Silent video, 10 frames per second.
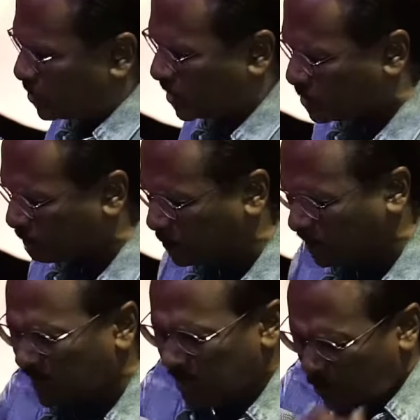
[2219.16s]
church
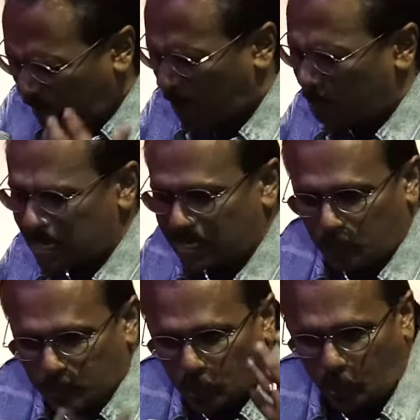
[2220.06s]
building. We are meeting.
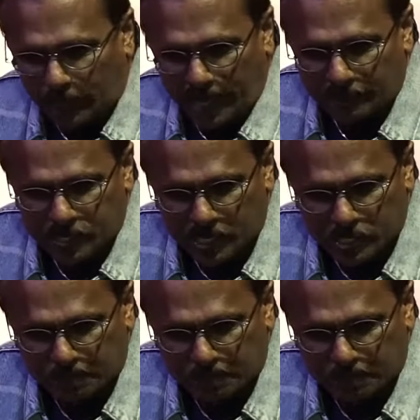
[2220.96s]
We don't have church